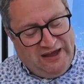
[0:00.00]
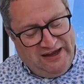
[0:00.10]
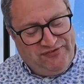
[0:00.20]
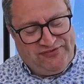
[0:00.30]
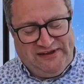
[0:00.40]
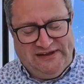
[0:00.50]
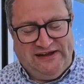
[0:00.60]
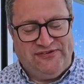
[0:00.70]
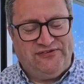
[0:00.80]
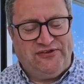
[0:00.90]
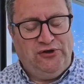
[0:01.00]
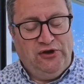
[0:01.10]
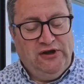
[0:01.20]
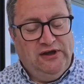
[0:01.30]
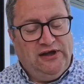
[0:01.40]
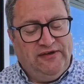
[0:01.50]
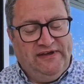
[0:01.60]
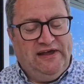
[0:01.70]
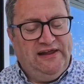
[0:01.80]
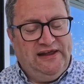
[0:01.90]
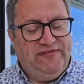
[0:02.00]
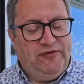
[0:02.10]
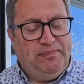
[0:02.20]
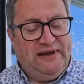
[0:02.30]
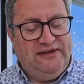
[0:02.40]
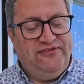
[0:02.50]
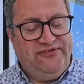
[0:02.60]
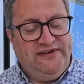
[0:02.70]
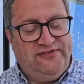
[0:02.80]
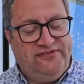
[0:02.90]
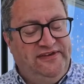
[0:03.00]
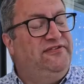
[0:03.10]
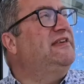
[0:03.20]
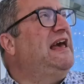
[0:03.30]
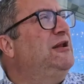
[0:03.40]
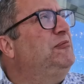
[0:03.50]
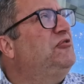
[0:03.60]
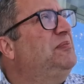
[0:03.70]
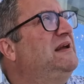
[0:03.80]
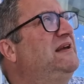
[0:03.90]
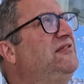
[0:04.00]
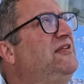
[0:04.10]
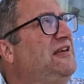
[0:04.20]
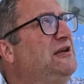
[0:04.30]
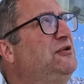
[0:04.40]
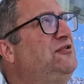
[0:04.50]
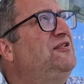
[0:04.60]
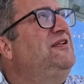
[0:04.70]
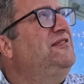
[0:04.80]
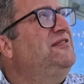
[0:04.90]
I have seen that. So I think I'll have the pan-seared sea scallops, please. Is that a good choice?